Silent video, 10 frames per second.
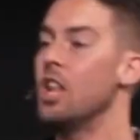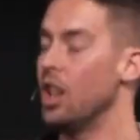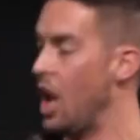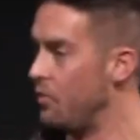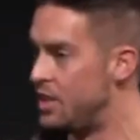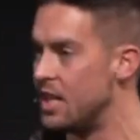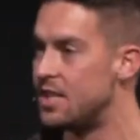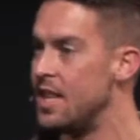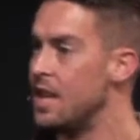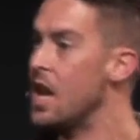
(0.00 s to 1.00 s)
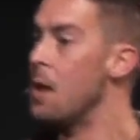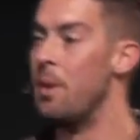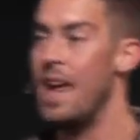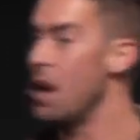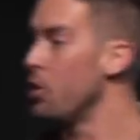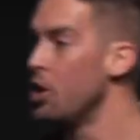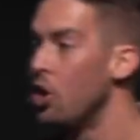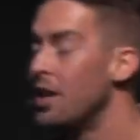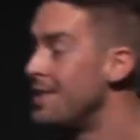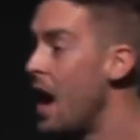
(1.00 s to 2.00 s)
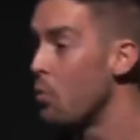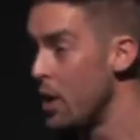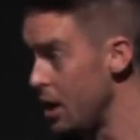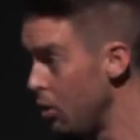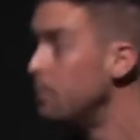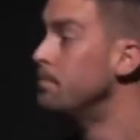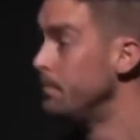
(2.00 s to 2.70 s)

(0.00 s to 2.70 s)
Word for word: love Disney, but Ariel is not real.